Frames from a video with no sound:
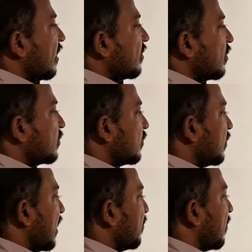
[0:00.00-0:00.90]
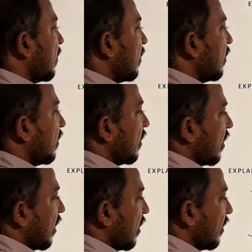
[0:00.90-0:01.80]
it is also named in
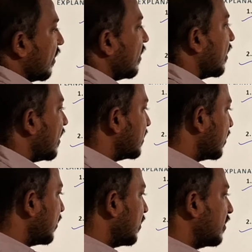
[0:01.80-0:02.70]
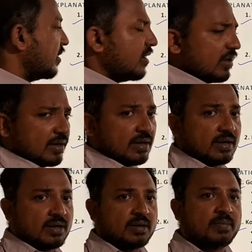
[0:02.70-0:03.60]
a region
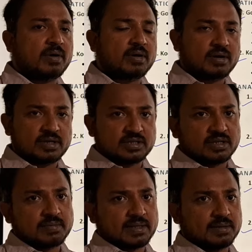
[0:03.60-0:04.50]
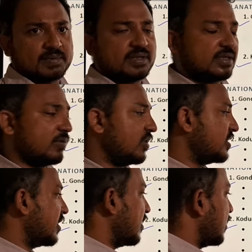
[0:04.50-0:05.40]
in the border region of Andhra Pradesh and
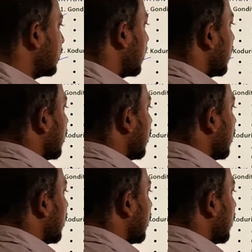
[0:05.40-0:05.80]
Odisha, that is